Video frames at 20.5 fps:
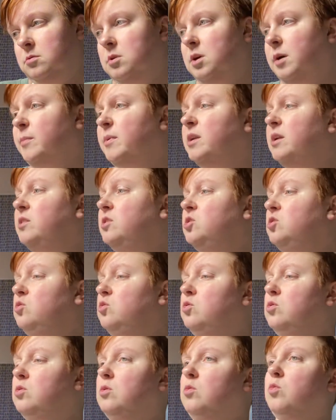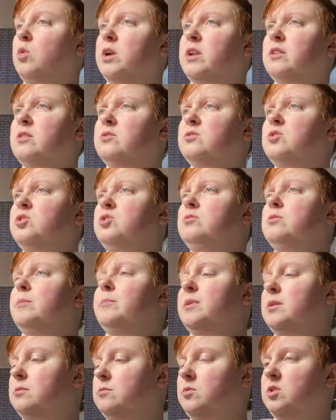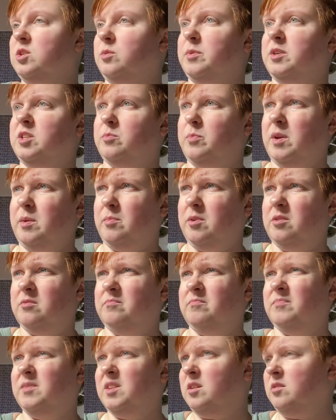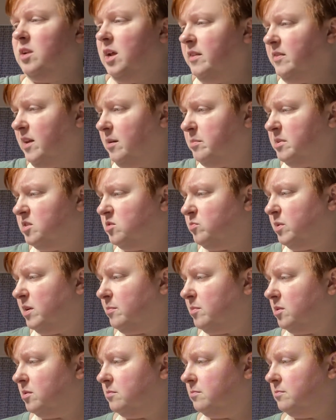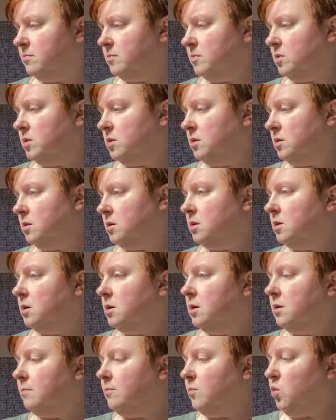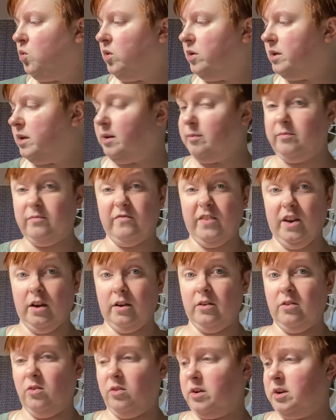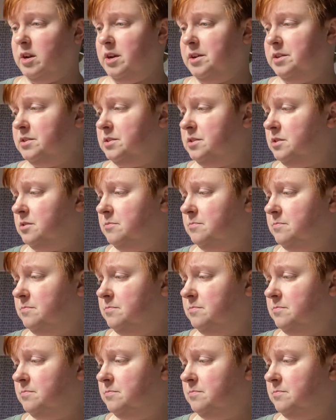I'm going to do one of those. I mean, where's a piece of paper? No, not that piece of paper. Boy, I'm very organized.